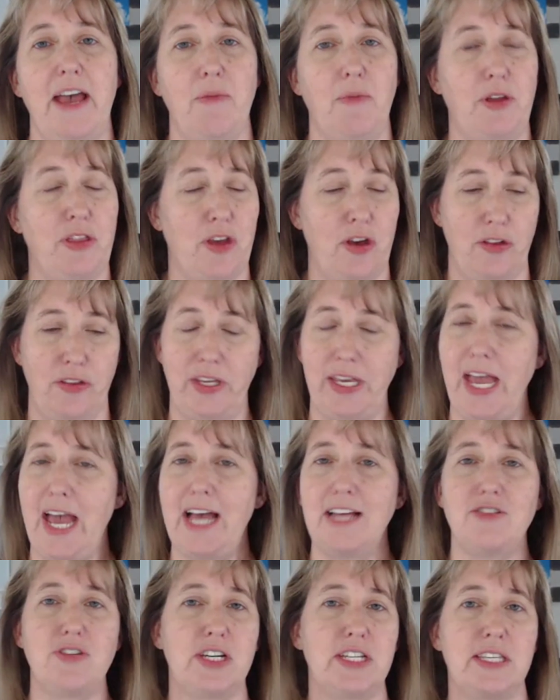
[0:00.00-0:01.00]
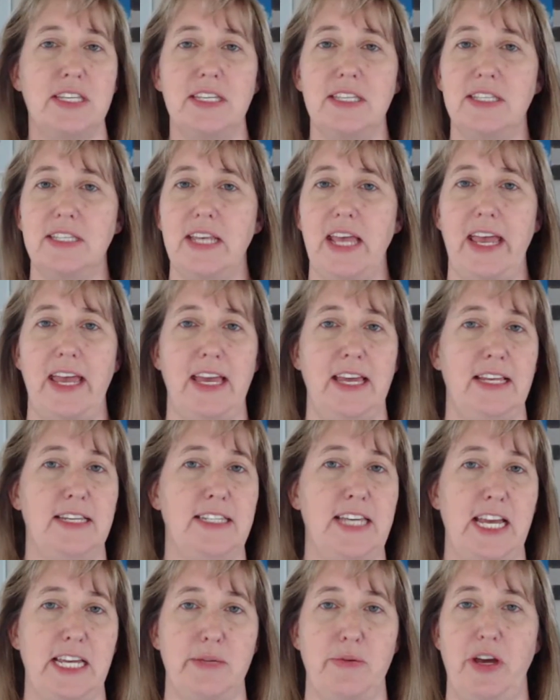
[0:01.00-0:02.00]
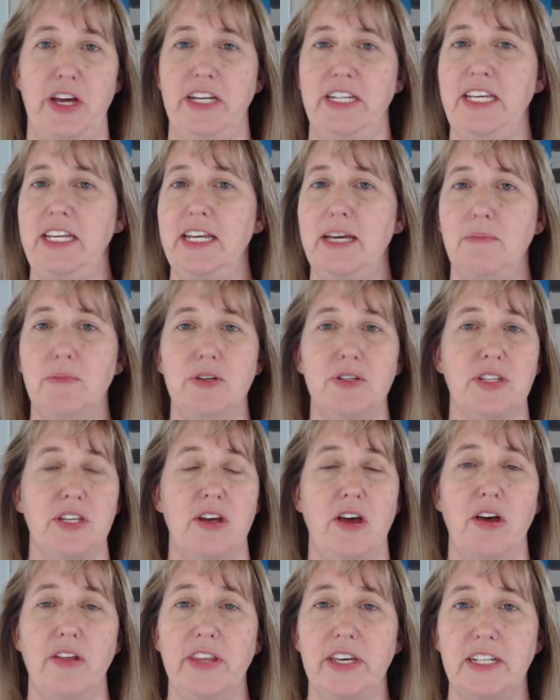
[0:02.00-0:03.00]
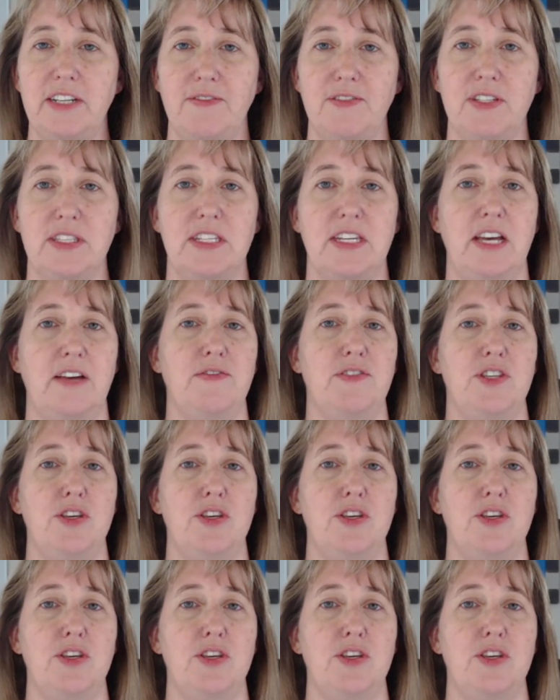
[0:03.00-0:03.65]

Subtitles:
with all the addresses and taxpayer ID numbers and all that different stuff,